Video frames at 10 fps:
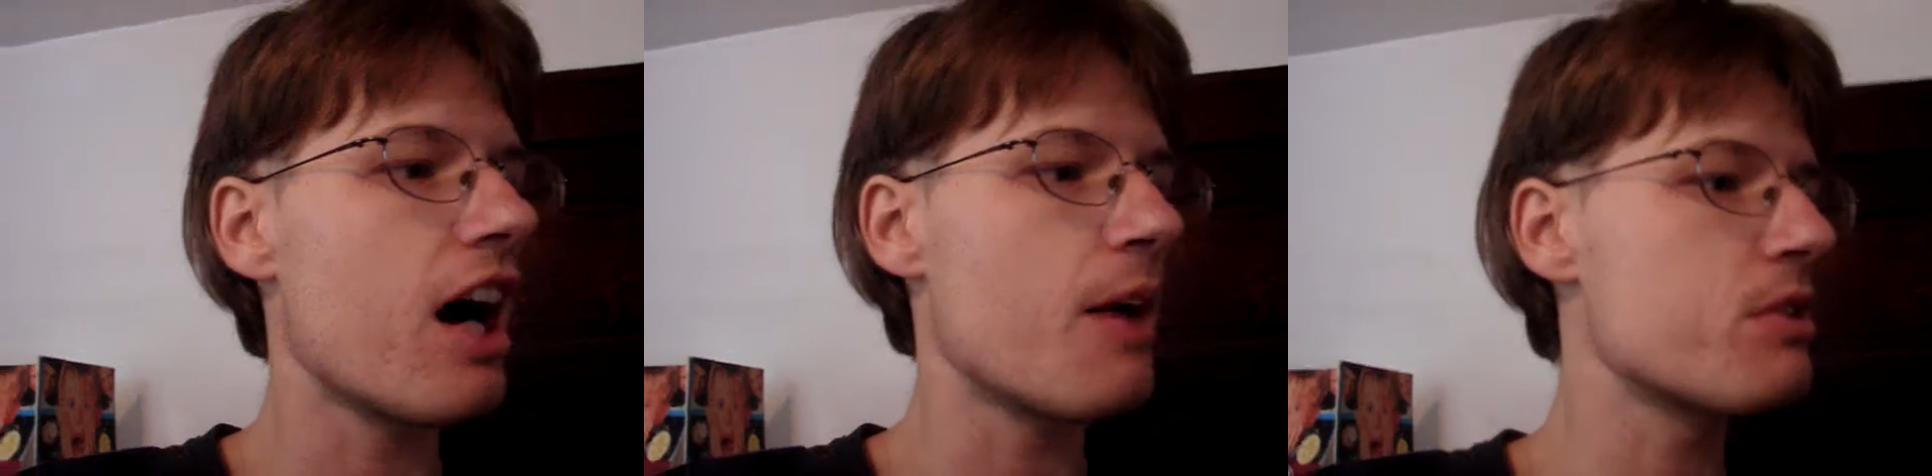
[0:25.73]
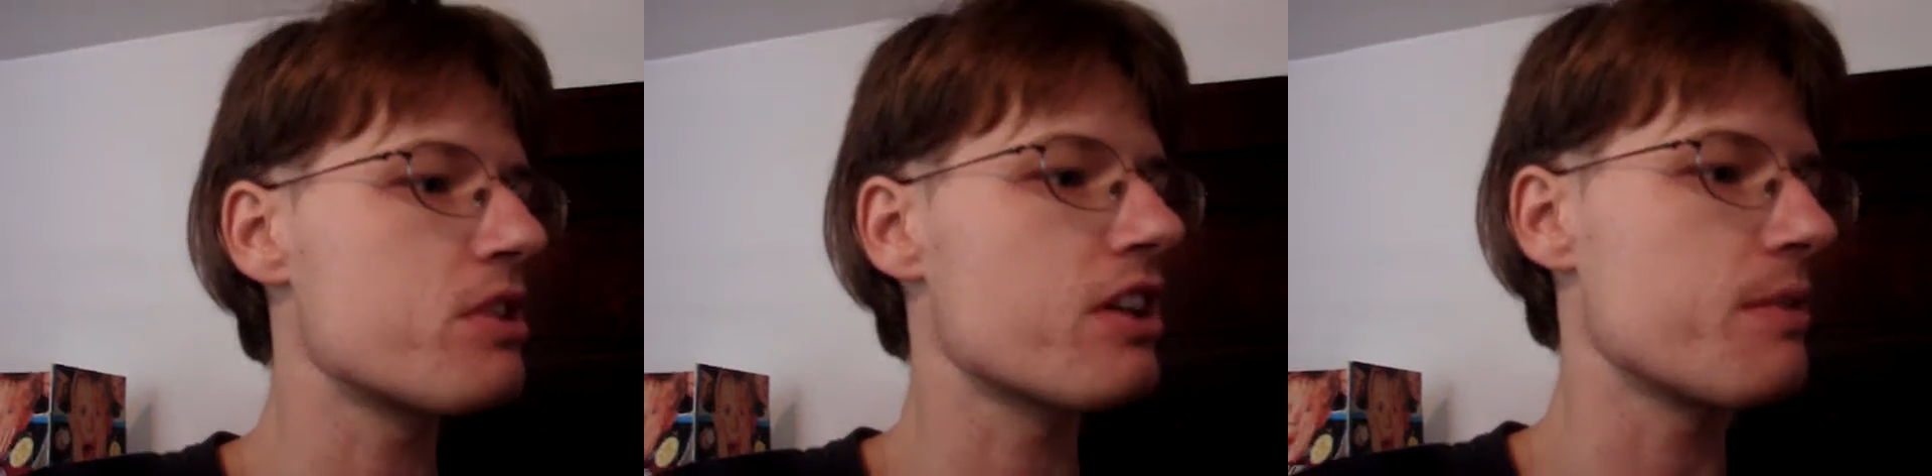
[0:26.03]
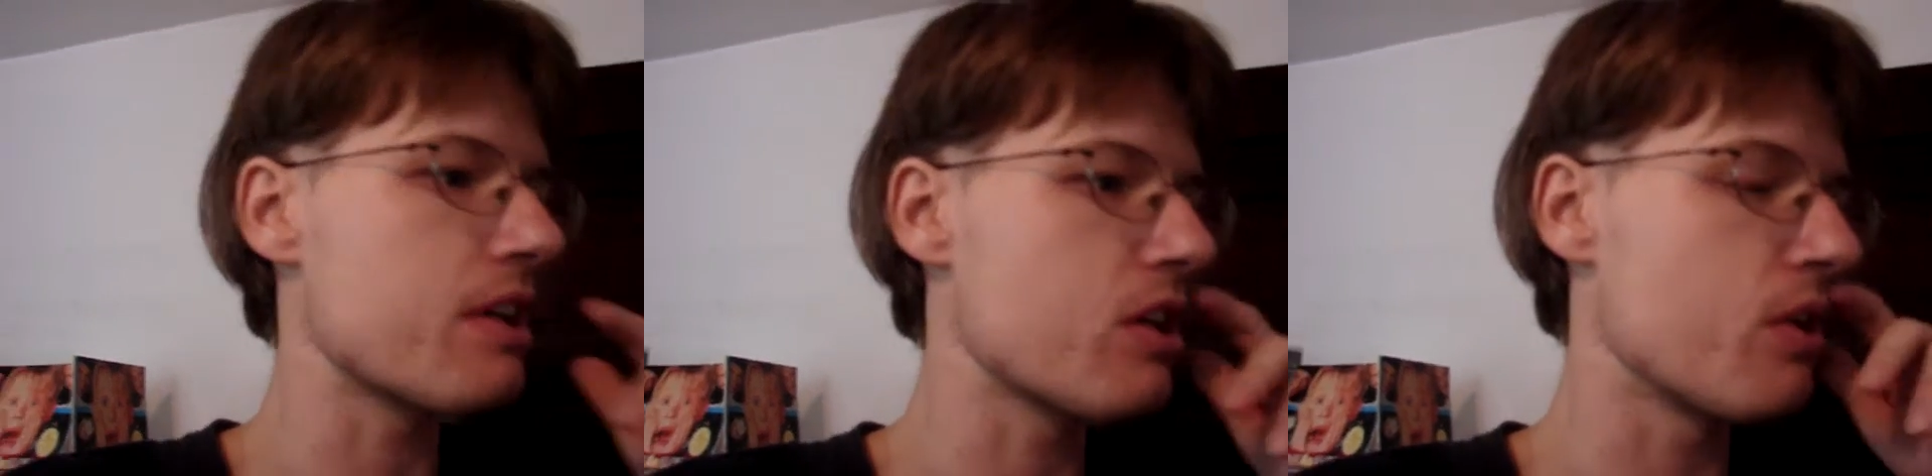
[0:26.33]
I'm just going
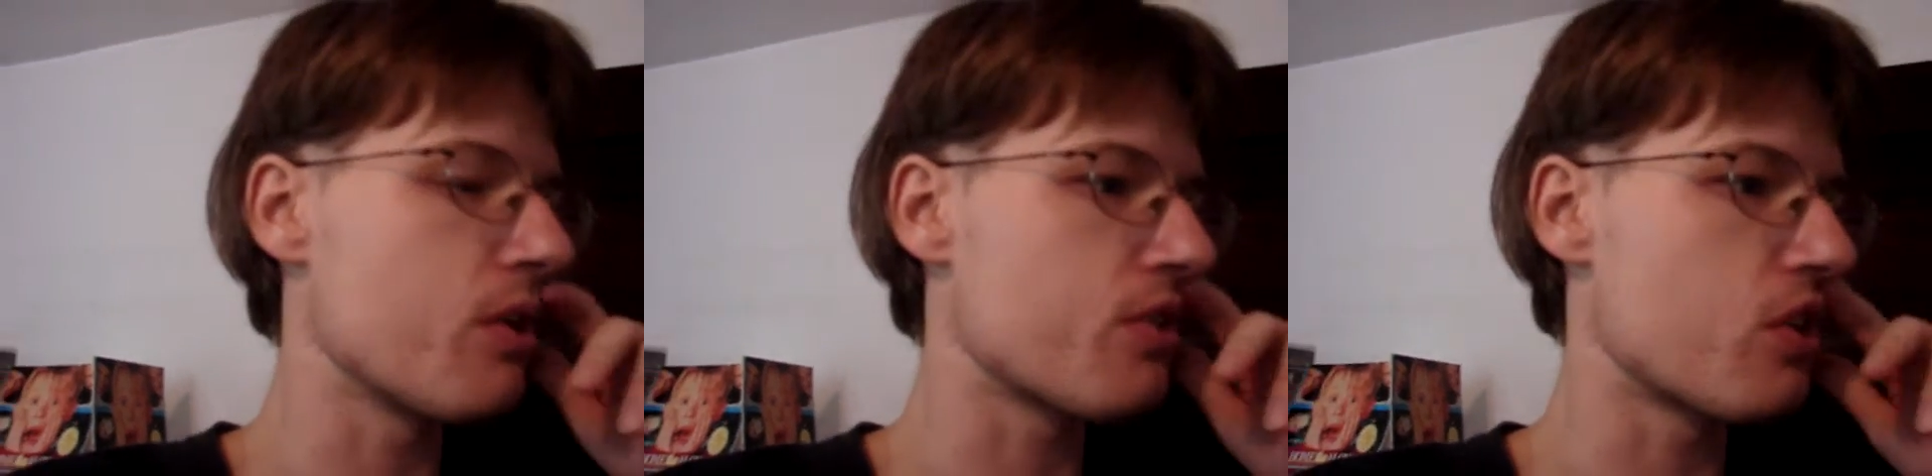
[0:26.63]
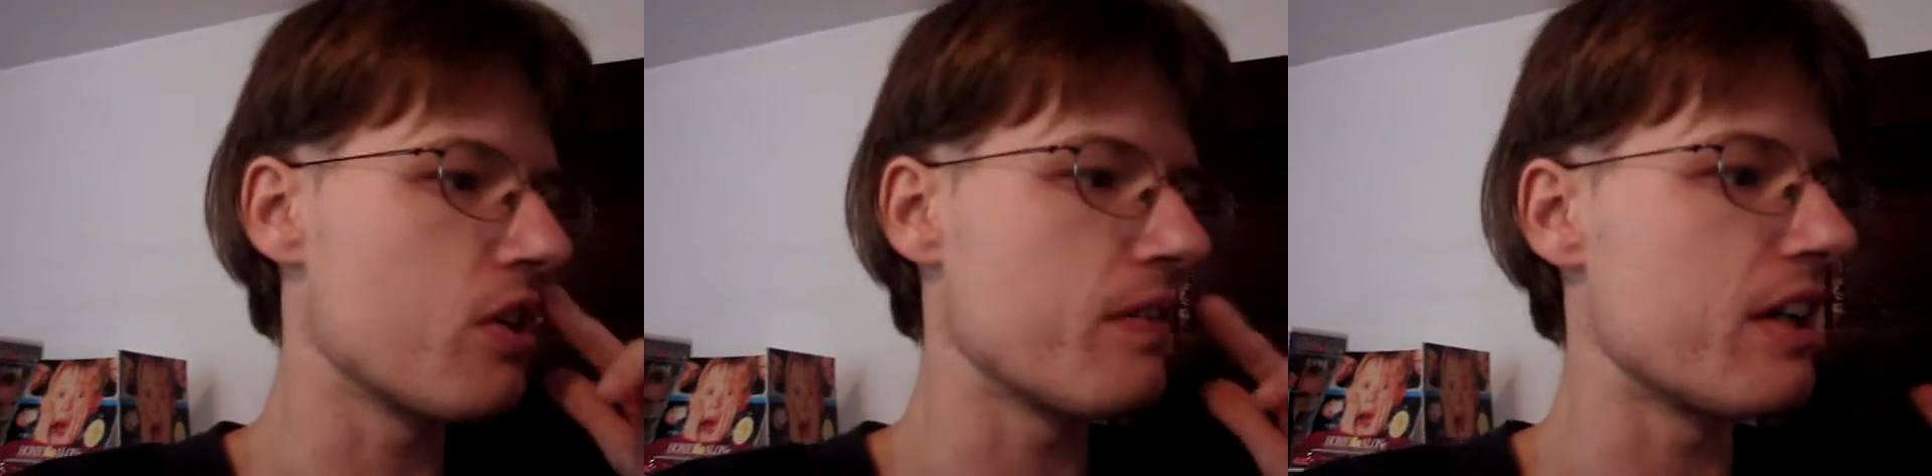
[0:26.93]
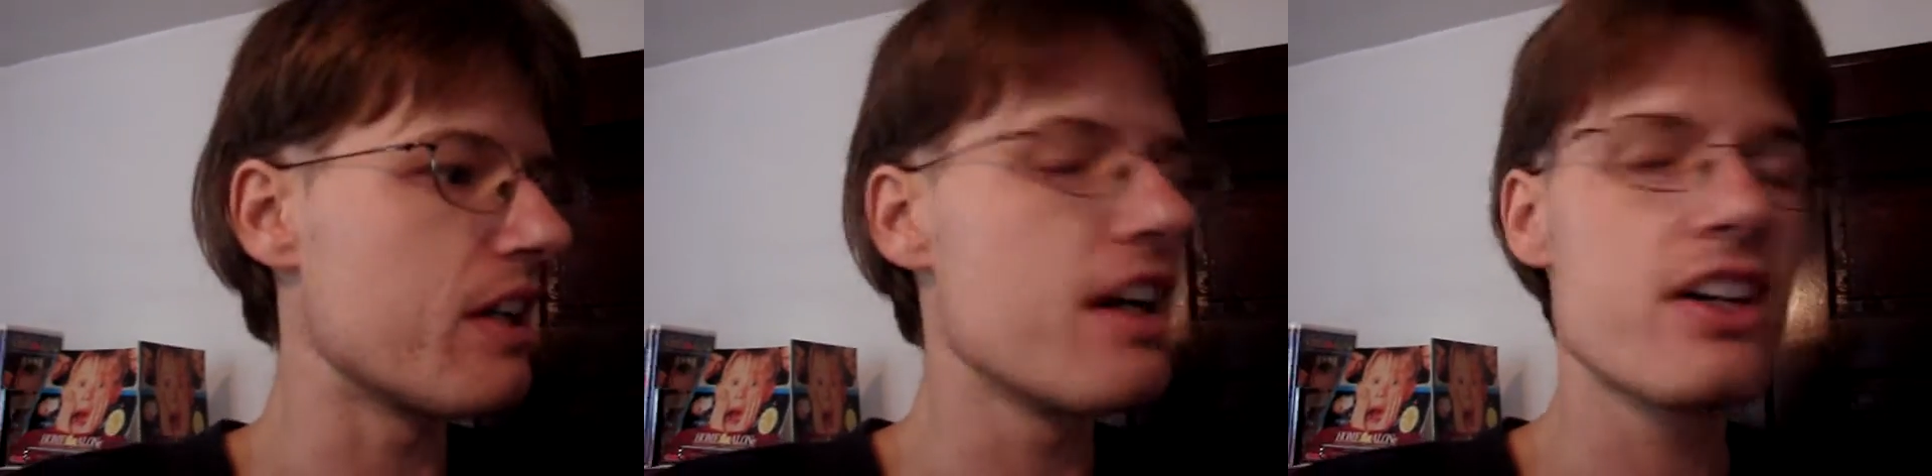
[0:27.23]
to be going through them and